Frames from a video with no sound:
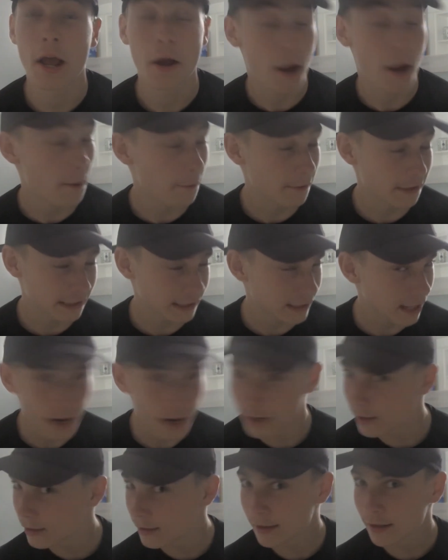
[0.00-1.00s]
I was
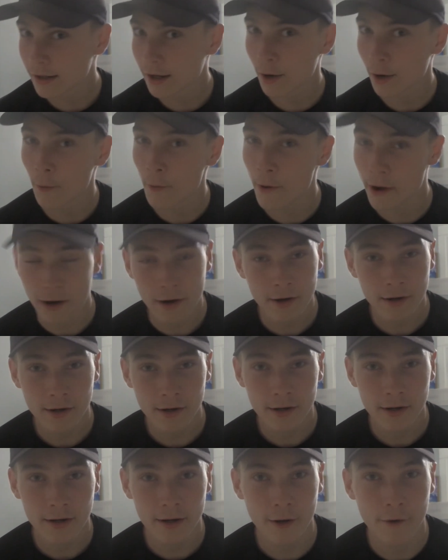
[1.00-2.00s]
not aware
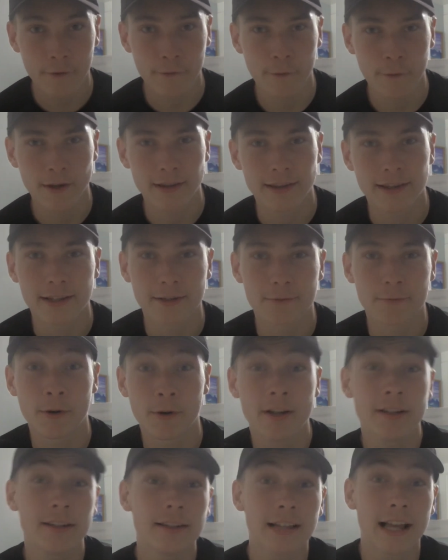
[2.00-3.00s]
of what this
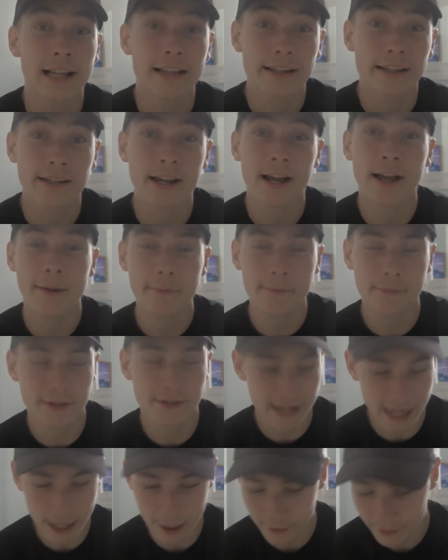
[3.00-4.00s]
was at the time,
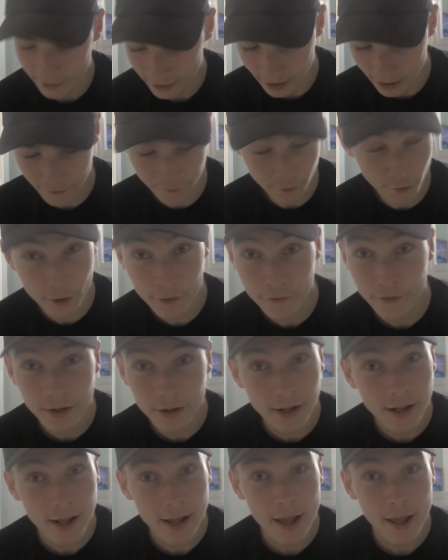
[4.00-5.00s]
but now that I've heard of
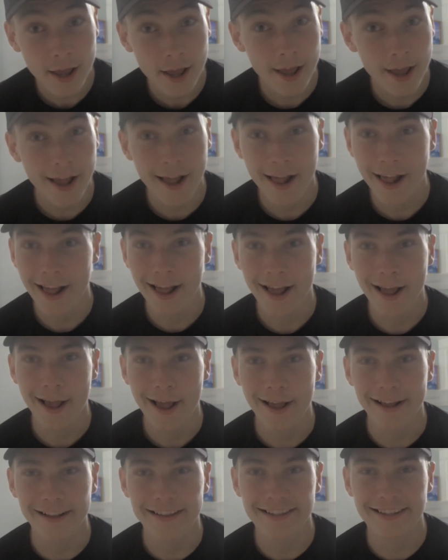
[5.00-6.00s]
it,
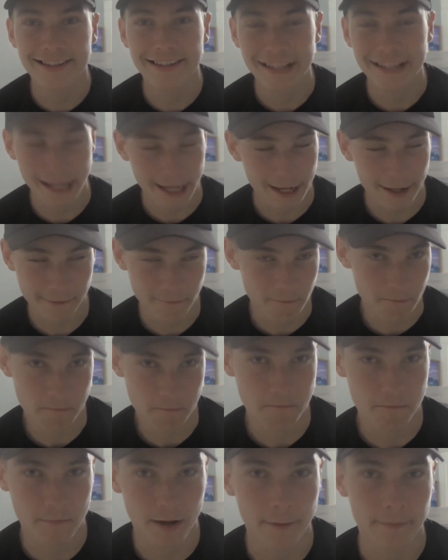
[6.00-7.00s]
it's I,
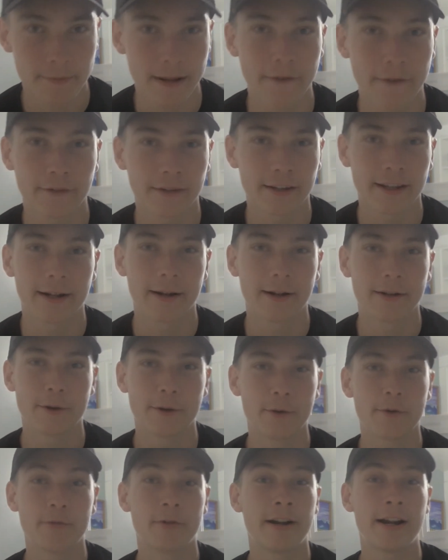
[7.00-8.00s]
am definitely gonna
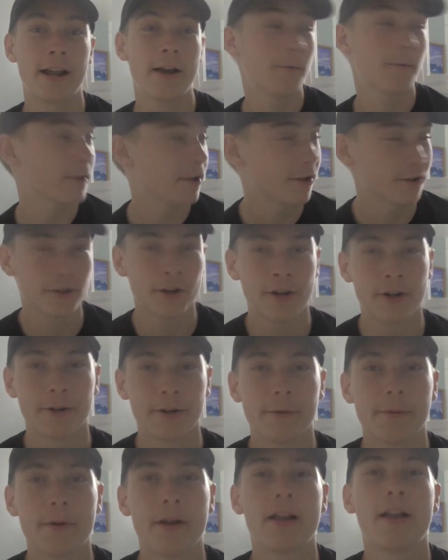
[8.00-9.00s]
do it right now. I'm gonna show
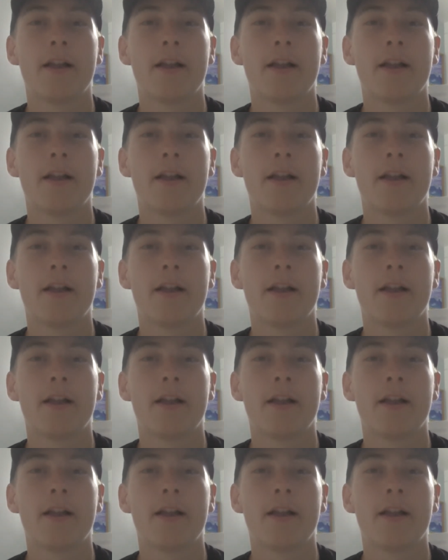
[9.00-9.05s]
you.